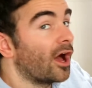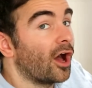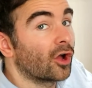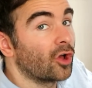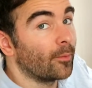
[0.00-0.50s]

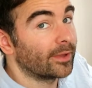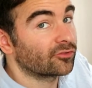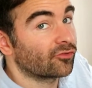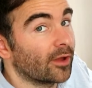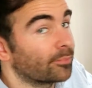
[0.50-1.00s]
a comic
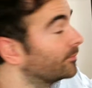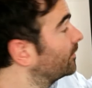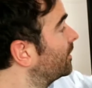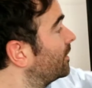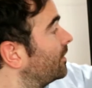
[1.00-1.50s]
strip.
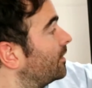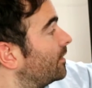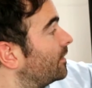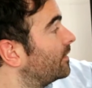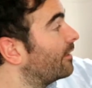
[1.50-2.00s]

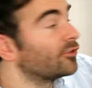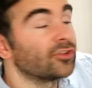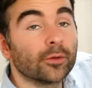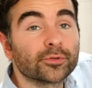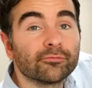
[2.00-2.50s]
There is an
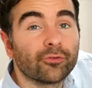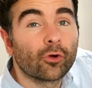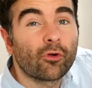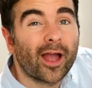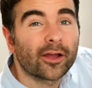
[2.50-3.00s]
option for
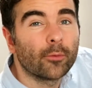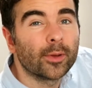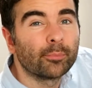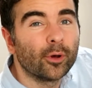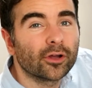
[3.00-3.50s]
create a comic
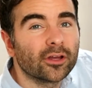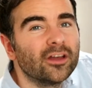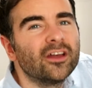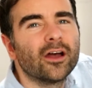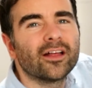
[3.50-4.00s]
book.
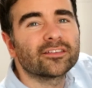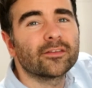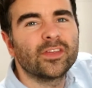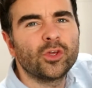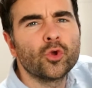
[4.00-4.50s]
That's
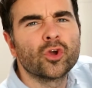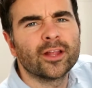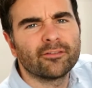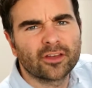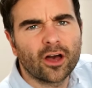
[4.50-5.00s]
something you can
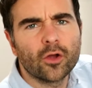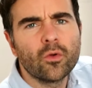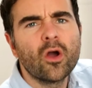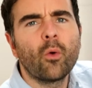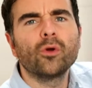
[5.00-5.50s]
have a go
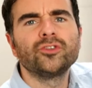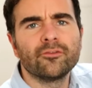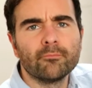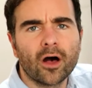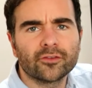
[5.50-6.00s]
once you've
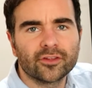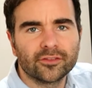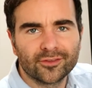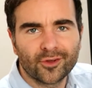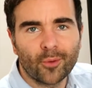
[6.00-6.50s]
mastered
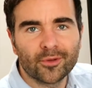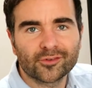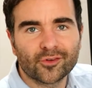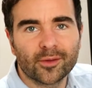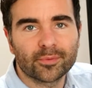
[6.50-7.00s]
the comic
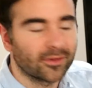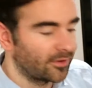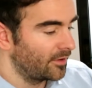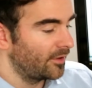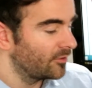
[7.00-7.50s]
strip.
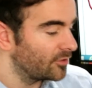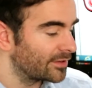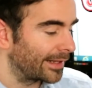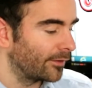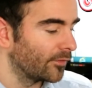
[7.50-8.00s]
So let's
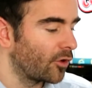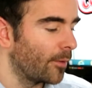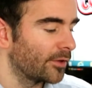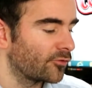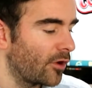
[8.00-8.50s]
click on the
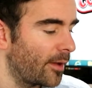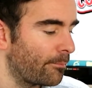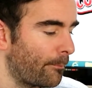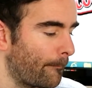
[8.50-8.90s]
comic strip.